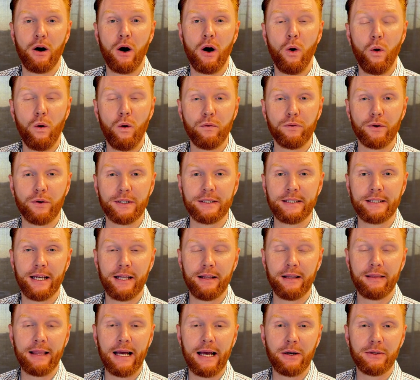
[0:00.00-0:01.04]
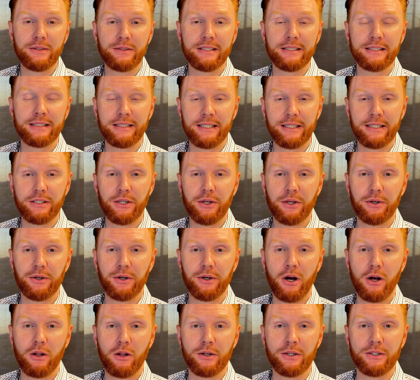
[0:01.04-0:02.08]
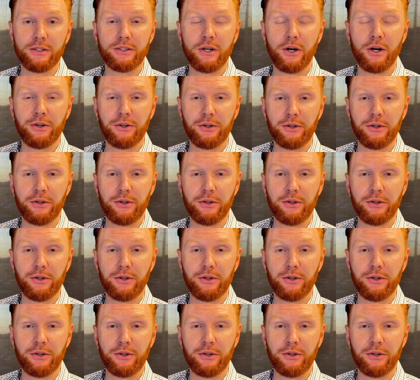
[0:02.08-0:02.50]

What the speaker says: over $10,600 on